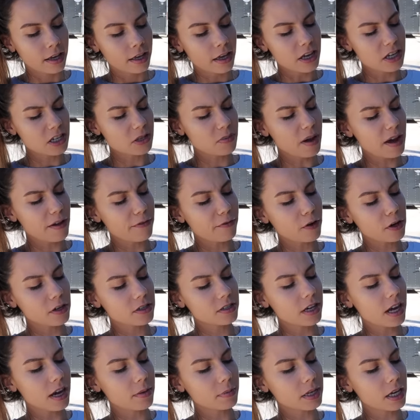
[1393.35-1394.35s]
This is my
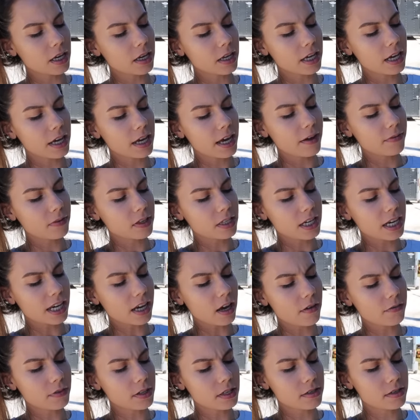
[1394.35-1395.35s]
first time getting it. I have to
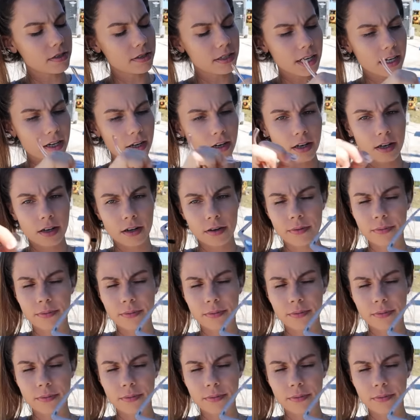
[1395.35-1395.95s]
take off this sticker.